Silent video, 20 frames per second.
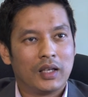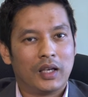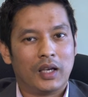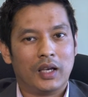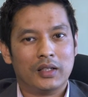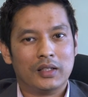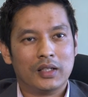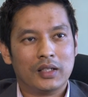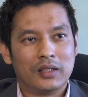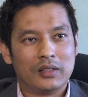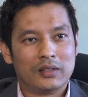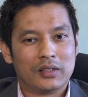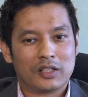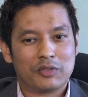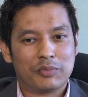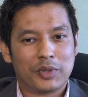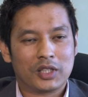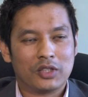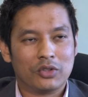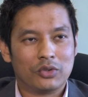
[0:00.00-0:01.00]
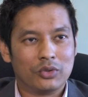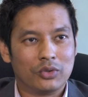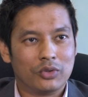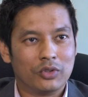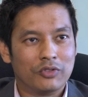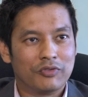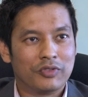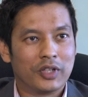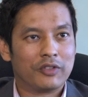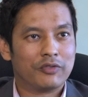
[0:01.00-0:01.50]
and that is expected to
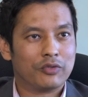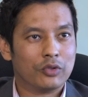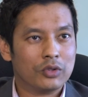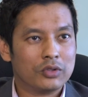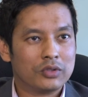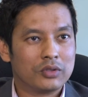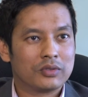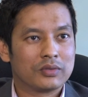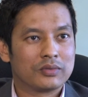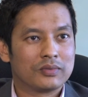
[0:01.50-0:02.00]
grow fivefold.